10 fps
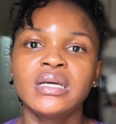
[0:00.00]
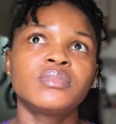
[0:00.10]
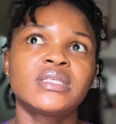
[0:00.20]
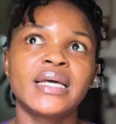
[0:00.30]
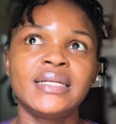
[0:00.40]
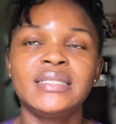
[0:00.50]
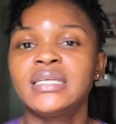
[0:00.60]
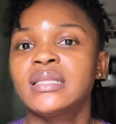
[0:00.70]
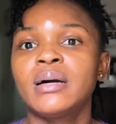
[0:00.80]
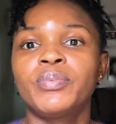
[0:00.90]
selling
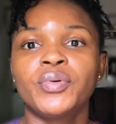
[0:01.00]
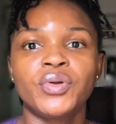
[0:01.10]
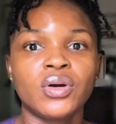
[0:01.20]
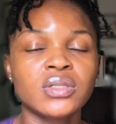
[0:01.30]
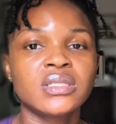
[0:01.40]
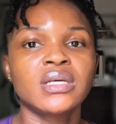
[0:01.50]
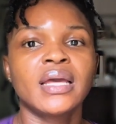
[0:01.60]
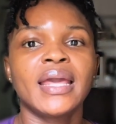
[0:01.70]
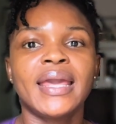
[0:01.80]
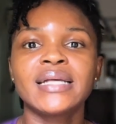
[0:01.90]
digital products,
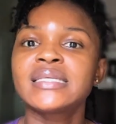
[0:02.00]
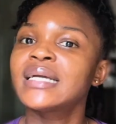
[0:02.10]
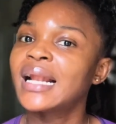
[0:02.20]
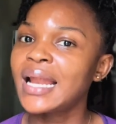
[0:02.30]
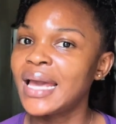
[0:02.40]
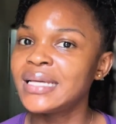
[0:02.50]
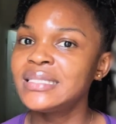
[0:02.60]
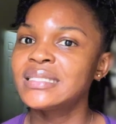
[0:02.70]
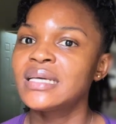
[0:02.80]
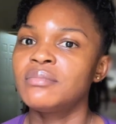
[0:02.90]
getting
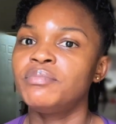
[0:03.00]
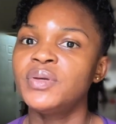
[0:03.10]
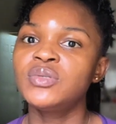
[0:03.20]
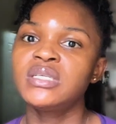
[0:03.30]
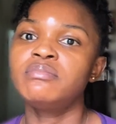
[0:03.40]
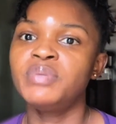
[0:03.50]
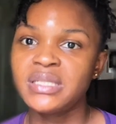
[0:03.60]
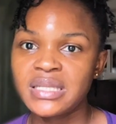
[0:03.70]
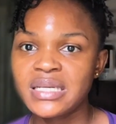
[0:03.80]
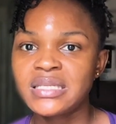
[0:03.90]
clients, building
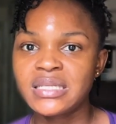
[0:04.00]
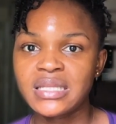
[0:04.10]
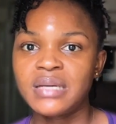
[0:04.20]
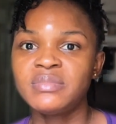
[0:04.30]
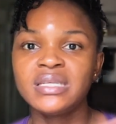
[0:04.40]
business system.